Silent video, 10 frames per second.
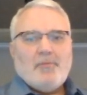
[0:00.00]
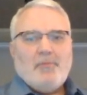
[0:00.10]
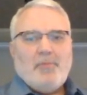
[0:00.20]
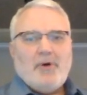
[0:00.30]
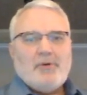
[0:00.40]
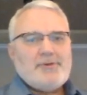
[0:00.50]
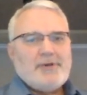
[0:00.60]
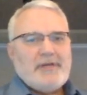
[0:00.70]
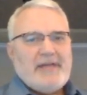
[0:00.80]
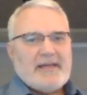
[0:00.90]
bones are
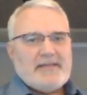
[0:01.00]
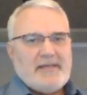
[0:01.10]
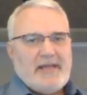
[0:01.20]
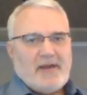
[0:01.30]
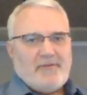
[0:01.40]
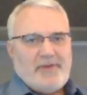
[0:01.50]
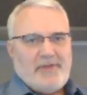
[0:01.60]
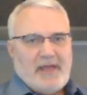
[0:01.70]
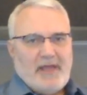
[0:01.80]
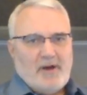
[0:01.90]
connected to
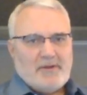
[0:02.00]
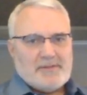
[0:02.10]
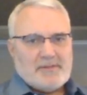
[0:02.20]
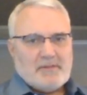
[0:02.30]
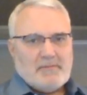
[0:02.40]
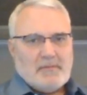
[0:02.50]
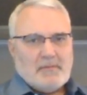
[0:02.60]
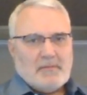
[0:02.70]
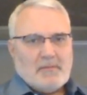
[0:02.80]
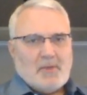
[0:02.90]
everything else.
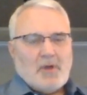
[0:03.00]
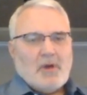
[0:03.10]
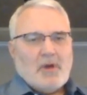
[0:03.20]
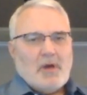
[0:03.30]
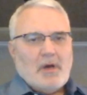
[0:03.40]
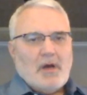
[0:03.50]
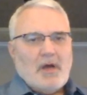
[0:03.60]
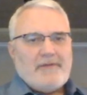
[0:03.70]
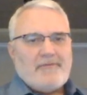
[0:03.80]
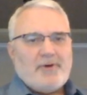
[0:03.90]

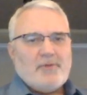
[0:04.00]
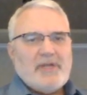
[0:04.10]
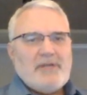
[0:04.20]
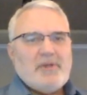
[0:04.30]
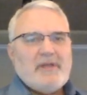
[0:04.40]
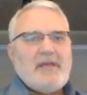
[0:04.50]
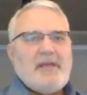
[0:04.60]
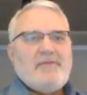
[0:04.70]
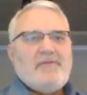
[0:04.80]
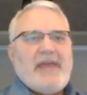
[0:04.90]
I firmly
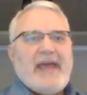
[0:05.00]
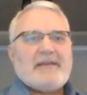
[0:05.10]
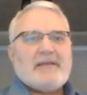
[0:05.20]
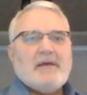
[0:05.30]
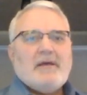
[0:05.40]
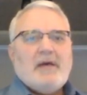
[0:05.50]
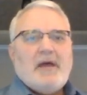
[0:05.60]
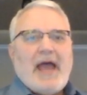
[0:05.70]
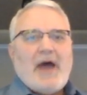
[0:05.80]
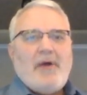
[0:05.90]
believe that
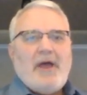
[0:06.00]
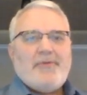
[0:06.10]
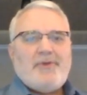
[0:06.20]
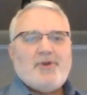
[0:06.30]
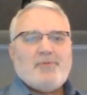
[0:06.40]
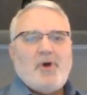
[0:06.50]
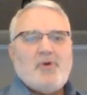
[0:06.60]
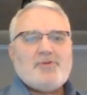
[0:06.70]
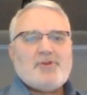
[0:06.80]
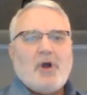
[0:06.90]
how healthy your
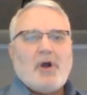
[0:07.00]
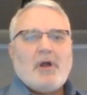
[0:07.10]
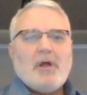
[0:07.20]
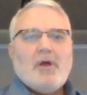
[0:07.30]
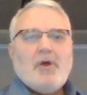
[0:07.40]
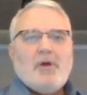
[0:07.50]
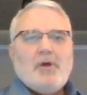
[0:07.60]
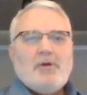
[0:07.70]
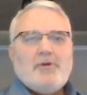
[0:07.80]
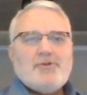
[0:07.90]
bones are
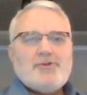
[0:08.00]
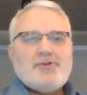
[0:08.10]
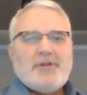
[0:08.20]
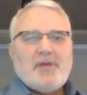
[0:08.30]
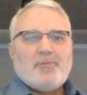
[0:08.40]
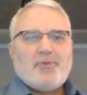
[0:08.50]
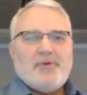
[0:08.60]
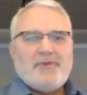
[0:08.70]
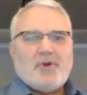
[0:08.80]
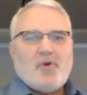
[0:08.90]
should
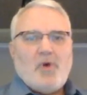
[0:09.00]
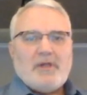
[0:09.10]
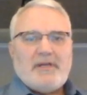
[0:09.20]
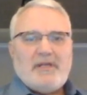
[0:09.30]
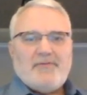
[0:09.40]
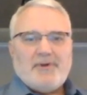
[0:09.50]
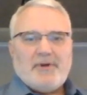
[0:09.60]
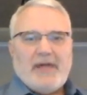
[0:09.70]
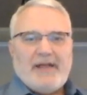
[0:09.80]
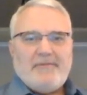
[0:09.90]
improve the quality of your
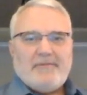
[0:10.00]
life,